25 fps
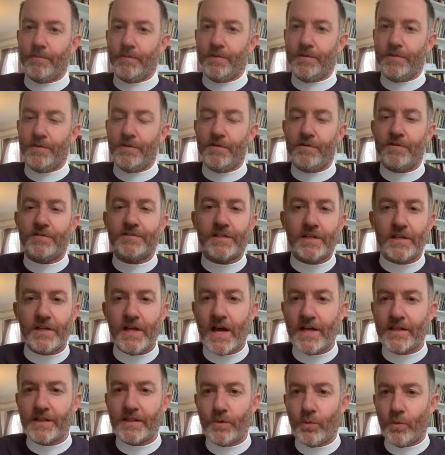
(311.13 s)
there's a
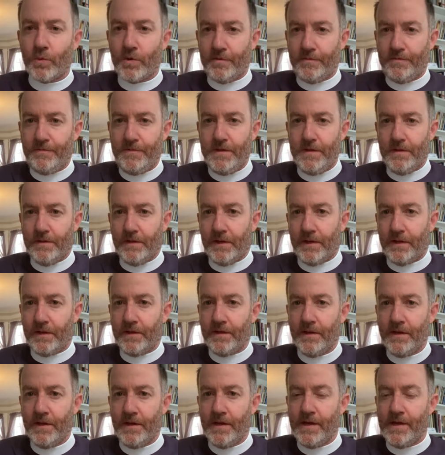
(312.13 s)
lot that we're
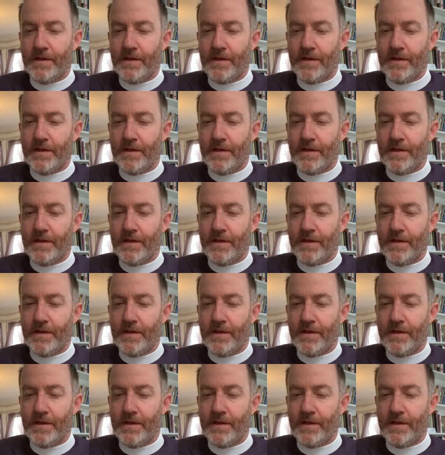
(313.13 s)
feeling.